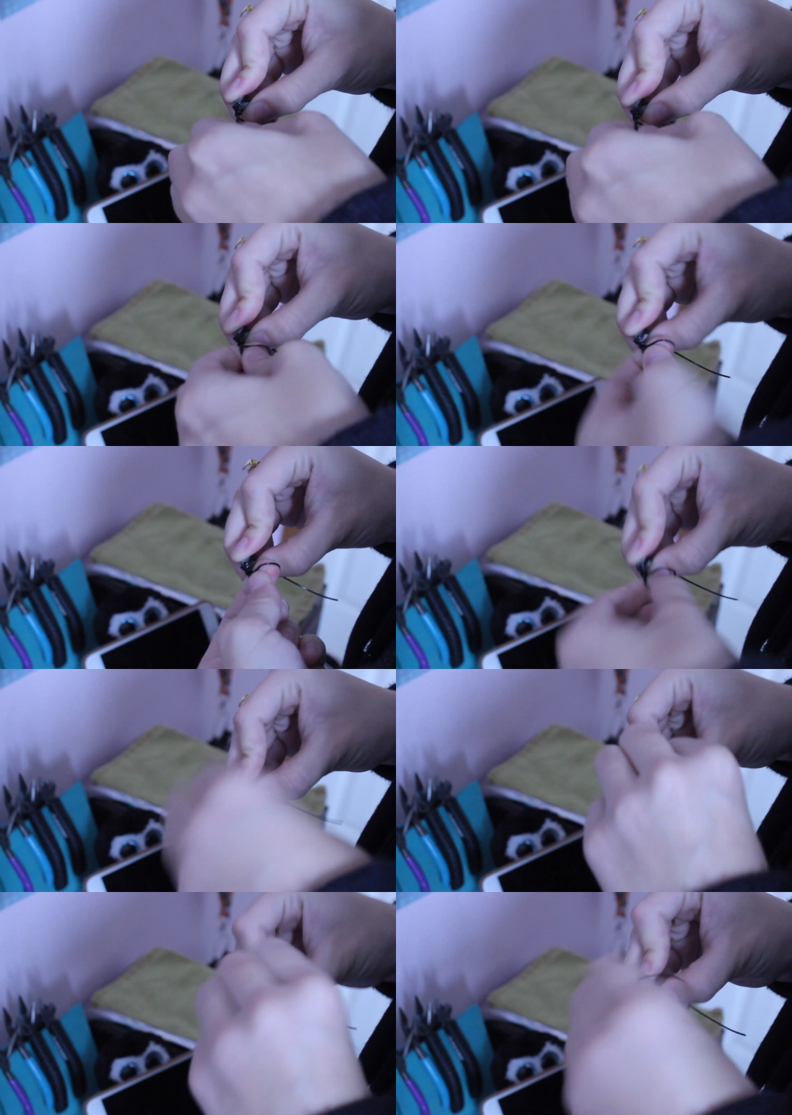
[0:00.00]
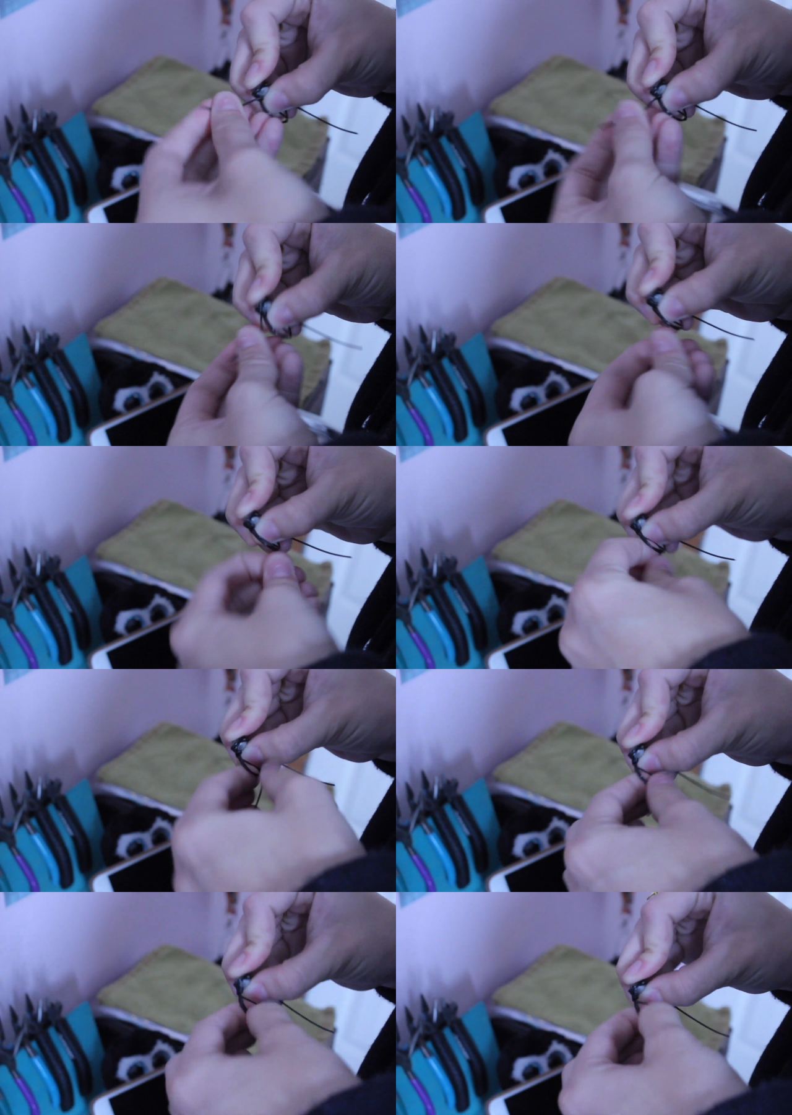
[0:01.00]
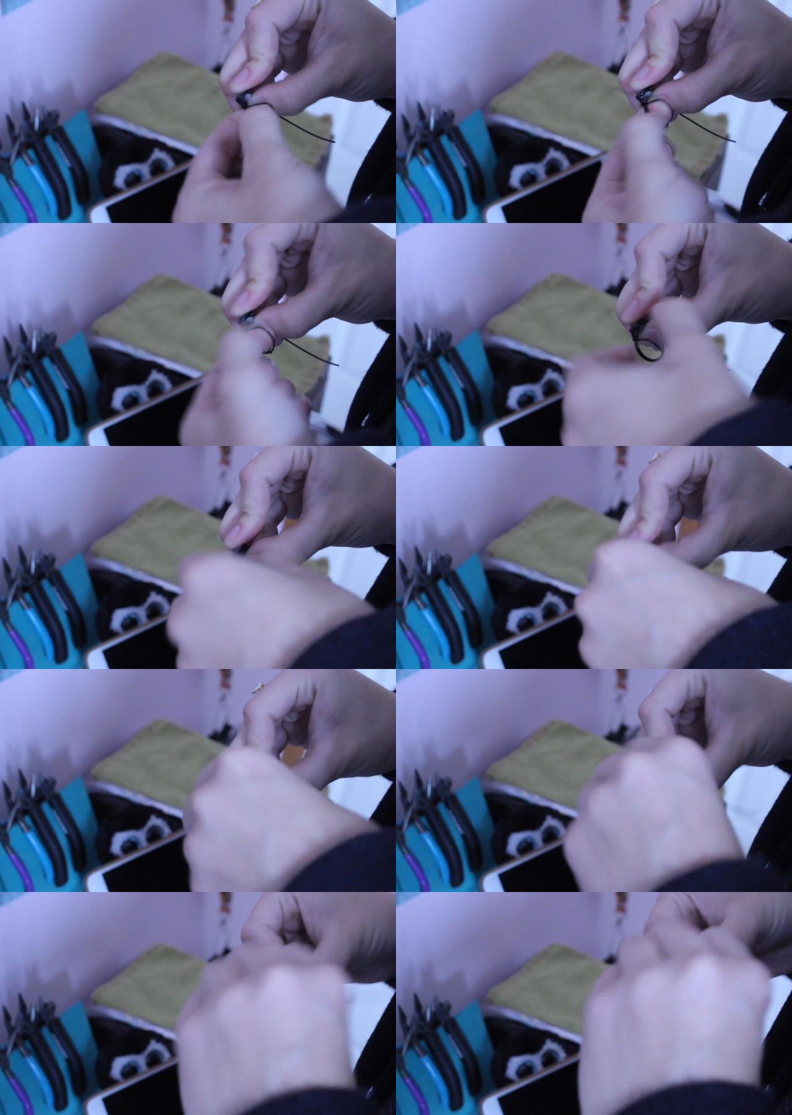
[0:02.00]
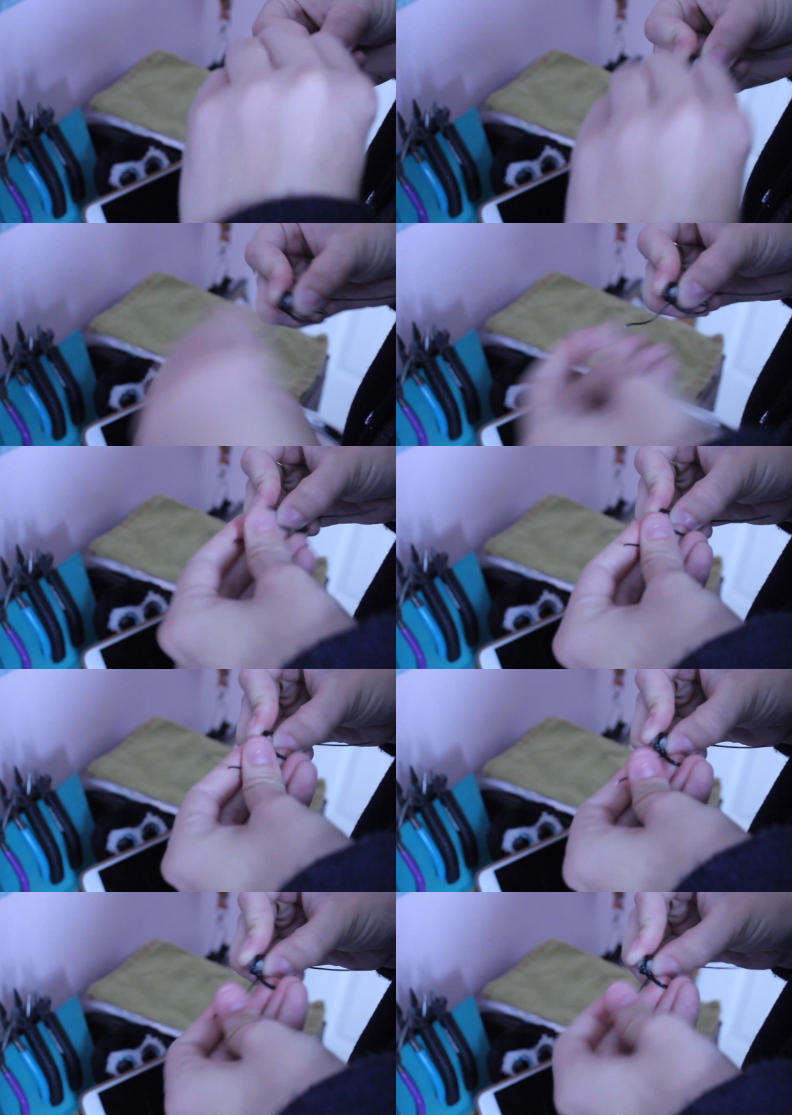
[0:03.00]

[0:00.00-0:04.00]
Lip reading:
[unreadable: no face in view]